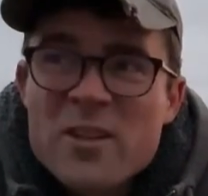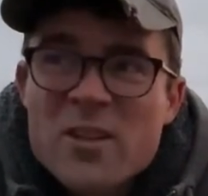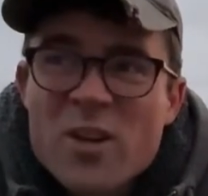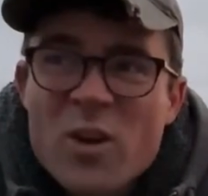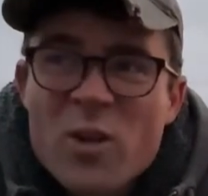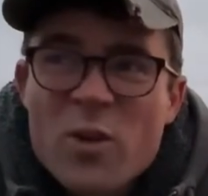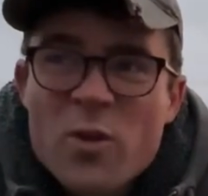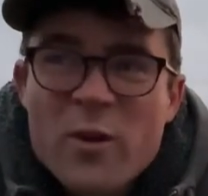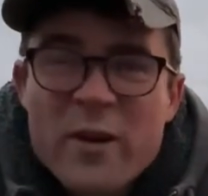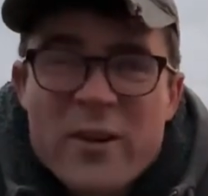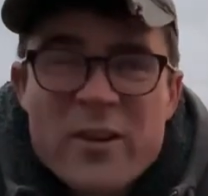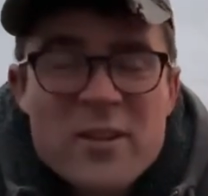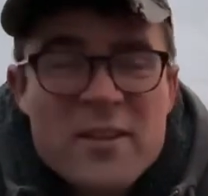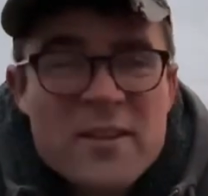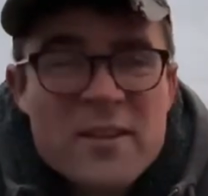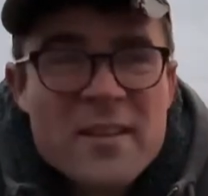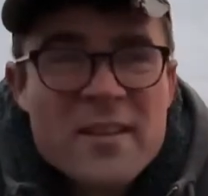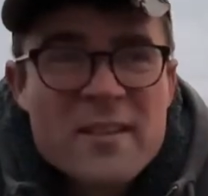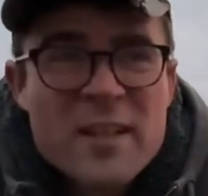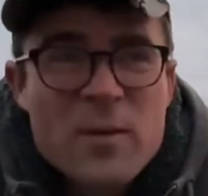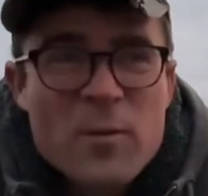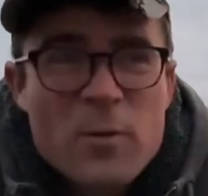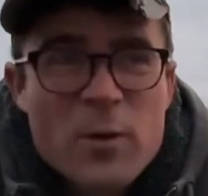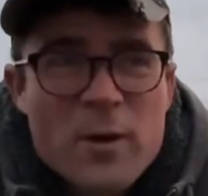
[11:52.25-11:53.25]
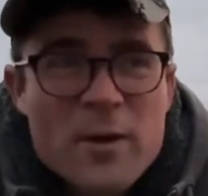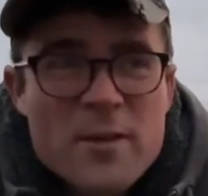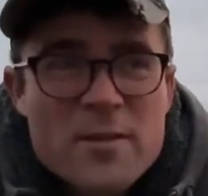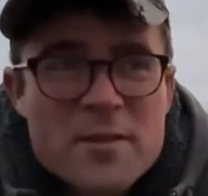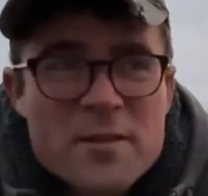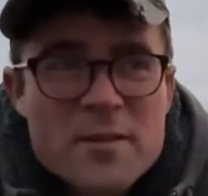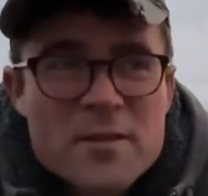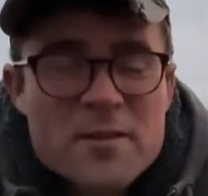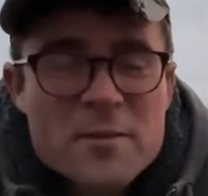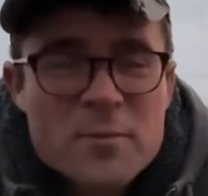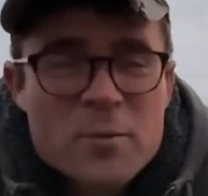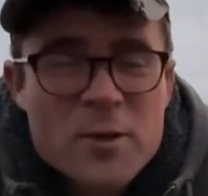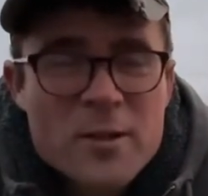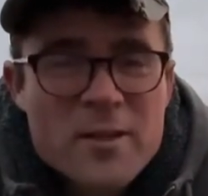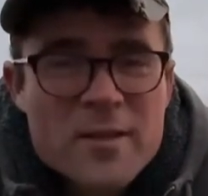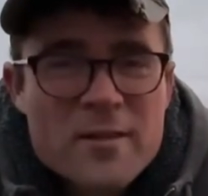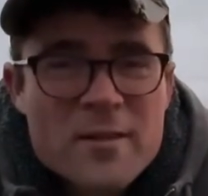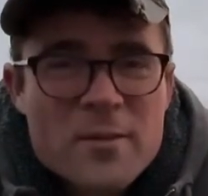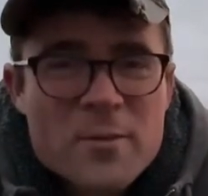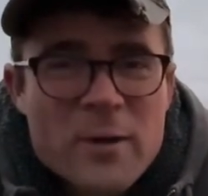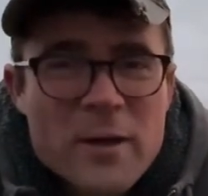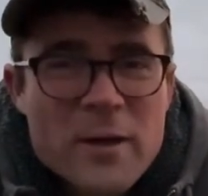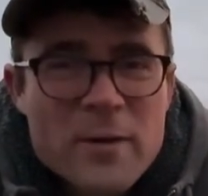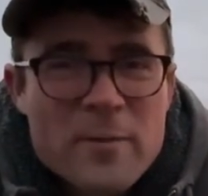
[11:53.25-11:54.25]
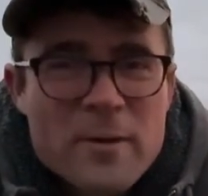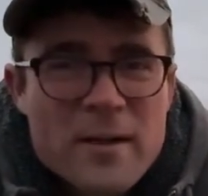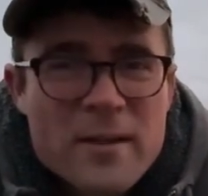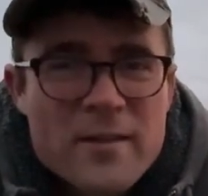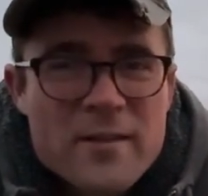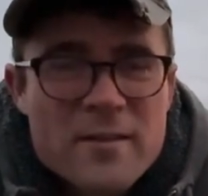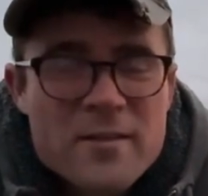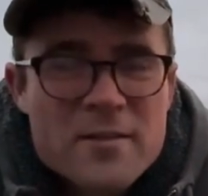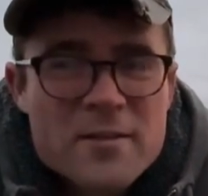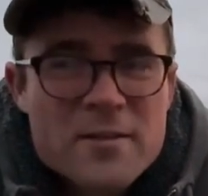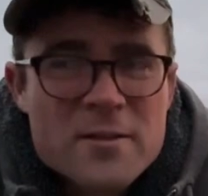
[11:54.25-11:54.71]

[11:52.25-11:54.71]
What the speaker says: although I couldn't get that water system working the way I wanted it to.